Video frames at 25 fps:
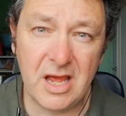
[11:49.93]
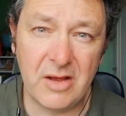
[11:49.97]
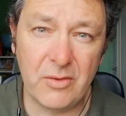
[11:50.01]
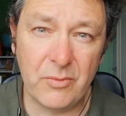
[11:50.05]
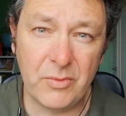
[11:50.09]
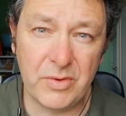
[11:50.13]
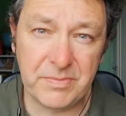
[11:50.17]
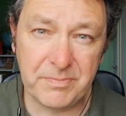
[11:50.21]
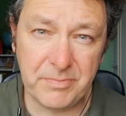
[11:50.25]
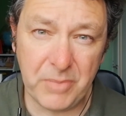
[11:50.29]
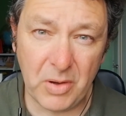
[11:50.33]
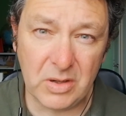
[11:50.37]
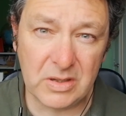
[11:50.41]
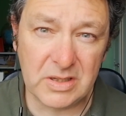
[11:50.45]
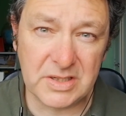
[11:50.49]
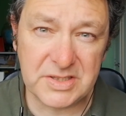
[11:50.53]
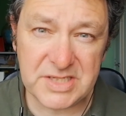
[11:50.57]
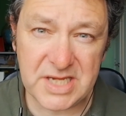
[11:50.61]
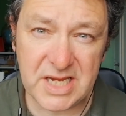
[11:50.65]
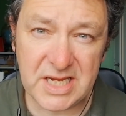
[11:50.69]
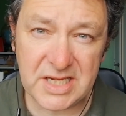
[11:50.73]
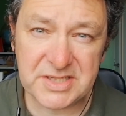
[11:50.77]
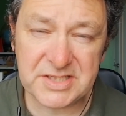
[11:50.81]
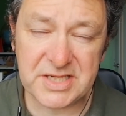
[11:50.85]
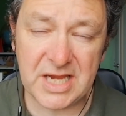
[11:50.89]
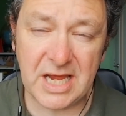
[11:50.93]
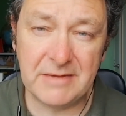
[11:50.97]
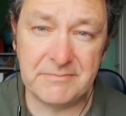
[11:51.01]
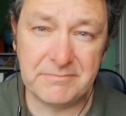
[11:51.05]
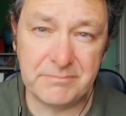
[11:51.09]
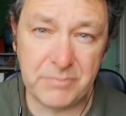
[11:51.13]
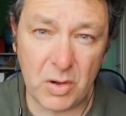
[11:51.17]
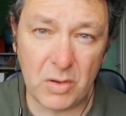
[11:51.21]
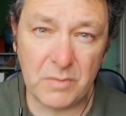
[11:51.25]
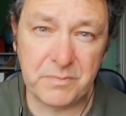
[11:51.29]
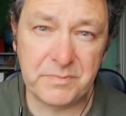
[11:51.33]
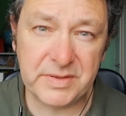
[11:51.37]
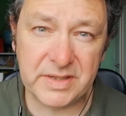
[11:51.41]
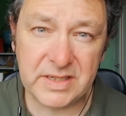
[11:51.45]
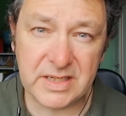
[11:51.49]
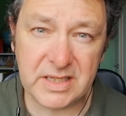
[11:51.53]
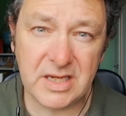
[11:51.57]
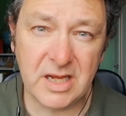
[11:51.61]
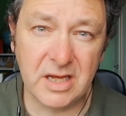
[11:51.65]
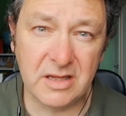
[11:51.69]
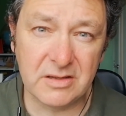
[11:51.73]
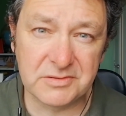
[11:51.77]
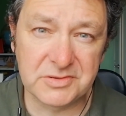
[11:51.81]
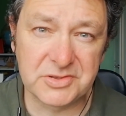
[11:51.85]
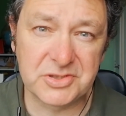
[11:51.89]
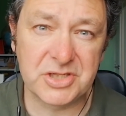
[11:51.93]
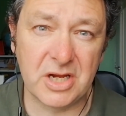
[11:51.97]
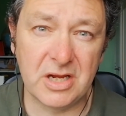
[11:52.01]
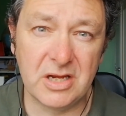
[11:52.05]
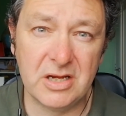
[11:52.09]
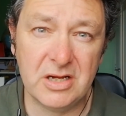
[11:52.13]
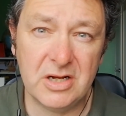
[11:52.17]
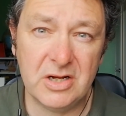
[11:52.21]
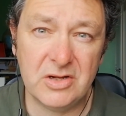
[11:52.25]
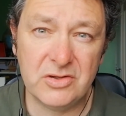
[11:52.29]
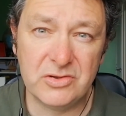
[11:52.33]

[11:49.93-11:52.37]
with politics and popular culture,